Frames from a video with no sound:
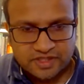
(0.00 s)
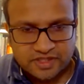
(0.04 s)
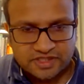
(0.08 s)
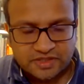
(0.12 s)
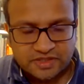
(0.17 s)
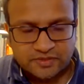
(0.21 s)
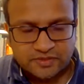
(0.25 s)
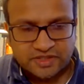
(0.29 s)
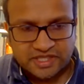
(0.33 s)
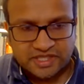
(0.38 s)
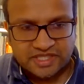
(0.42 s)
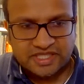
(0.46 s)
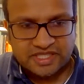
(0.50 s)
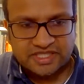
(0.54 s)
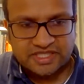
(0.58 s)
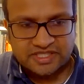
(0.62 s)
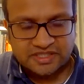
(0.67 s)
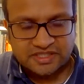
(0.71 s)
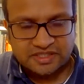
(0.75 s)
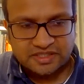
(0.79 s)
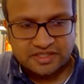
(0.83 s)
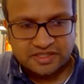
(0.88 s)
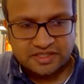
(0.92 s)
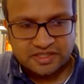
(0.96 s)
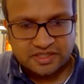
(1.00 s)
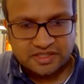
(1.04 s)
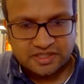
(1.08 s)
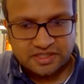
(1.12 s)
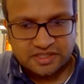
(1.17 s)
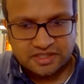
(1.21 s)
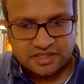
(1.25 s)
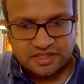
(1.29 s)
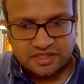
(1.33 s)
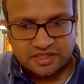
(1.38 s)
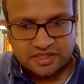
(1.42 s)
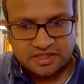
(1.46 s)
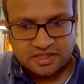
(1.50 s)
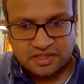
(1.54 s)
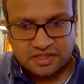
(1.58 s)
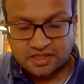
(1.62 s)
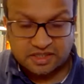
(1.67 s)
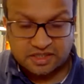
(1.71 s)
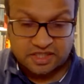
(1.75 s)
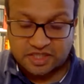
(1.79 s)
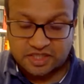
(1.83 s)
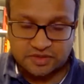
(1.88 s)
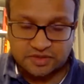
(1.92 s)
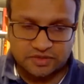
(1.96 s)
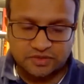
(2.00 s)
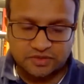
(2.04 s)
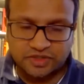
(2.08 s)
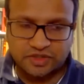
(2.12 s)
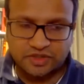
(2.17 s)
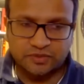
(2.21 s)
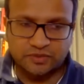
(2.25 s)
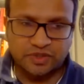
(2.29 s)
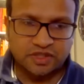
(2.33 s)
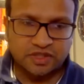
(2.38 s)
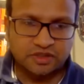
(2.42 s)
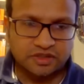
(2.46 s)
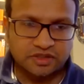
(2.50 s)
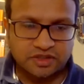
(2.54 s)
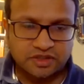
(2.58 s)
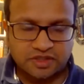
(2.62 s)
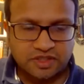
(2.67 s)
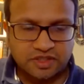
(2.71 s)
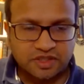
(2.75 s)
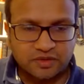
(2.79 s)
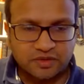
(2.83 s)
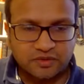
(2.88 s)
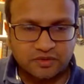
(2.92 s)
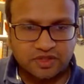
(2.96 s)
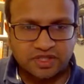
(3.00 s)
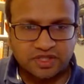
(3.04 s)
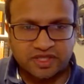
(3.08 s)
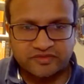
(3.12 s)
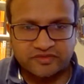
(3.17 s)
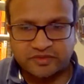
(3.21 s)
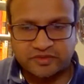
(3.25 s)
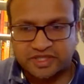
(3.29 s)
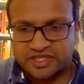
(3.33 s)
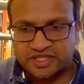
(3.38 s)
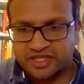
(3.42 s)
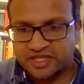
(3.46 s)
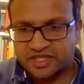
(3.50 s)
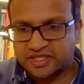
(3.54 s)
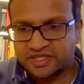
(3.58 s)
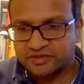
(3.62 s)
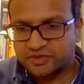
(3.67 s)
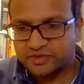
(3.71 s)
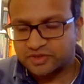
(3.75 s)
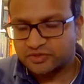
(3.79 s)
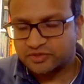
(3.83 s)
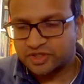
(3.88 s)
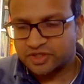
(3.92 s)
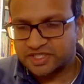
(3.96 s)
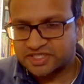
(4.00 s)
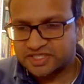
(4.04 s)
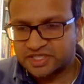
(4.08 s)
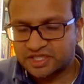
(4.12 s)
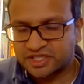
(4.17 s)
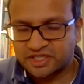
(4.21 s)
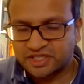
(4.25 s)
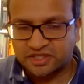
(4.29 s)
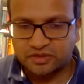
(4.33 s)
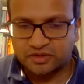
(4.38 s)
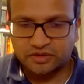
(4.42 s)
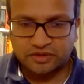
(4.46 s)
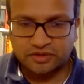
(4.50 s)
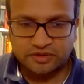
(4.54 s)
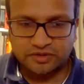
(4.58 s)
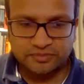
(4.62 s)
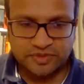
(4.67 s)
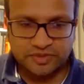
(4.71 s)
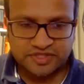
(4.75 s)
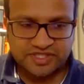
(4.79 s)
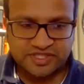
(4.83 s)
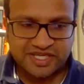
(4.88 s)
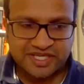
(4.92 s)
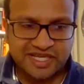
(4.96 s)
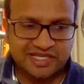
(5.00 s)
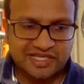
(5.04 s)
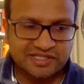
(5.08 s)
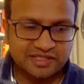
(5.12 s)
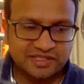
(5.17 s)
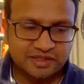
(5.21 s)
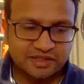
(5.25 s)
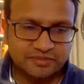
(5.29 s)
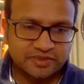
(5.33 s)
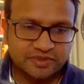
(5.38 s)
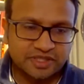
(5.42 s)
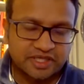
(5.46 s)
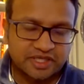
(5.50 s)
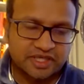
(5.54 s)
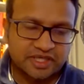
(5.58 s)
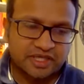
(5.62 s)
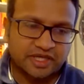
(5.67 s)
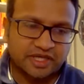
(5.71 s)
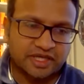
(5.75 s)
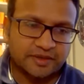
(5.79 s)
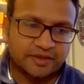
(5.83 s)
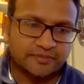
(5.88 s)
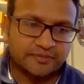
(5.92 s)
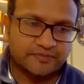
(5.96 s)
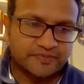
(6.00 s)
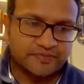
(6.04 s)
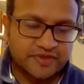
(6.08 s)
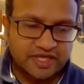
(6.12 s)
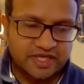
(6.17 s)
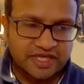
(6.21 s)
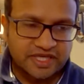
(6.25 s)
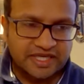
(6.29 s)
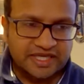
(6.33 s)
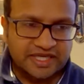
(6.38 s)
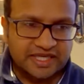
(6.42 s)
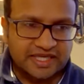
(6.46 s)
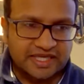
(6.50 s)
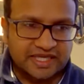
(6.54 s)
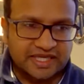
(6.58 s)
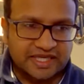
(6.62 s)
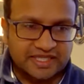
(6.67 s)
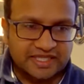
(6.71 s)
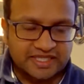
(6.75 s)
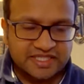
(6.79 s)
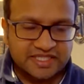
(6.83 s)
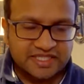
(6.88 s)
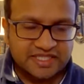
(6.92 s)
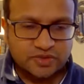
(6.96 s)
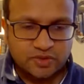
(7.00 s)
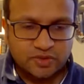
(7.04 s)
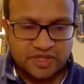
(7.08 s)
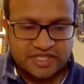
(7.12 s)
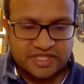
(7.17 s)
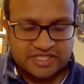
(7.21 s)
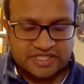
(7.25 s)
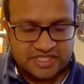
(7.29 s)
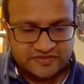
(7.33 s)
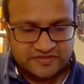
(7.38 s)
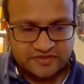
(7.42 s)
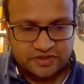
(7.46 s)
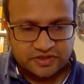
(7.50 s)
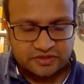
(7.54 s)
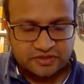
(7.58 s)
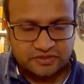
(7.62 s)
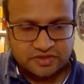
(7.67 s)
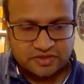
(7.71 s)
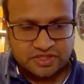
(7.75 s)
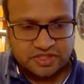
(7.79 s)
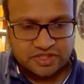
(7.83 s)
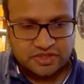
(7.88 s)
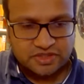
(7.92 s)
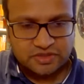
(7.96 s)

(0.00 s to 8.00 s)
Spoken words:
So it is. I'm going to keep talking while anybody writes anything or puts their hand up. It is quite difficult